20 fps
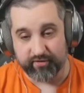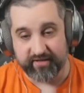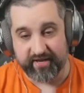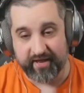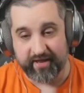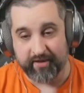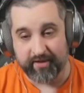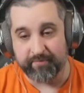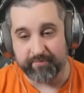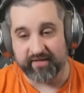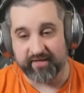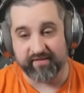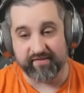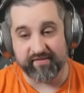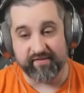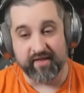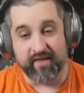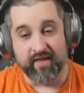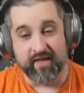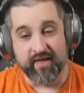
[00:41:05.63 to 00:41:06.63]
now
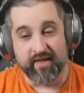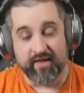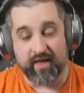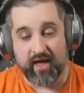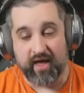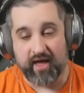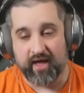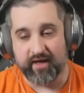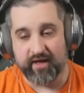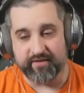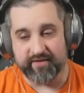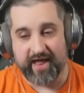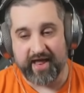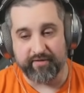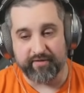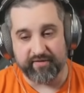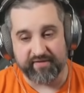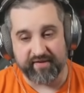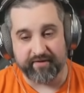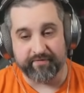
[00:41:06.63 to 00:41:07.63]
because now
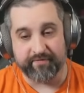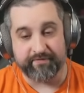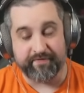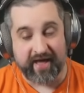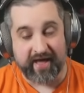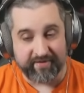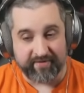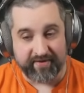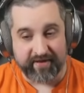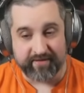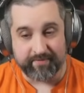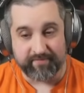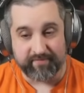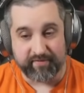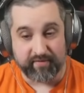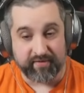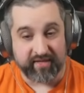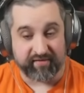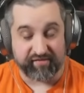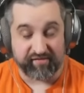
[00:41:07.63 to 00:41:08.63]
instead of 5 items,
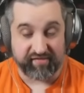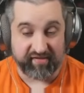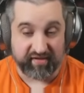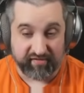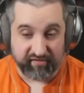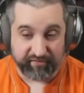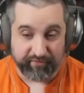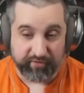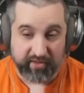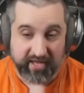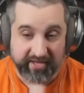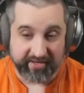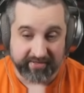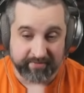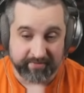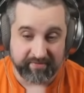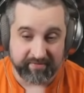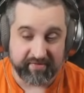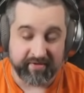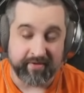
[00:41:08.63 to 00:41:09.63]
you can get 6 full
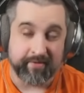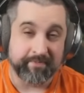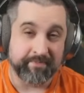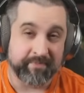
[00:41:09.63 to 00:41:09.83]
items.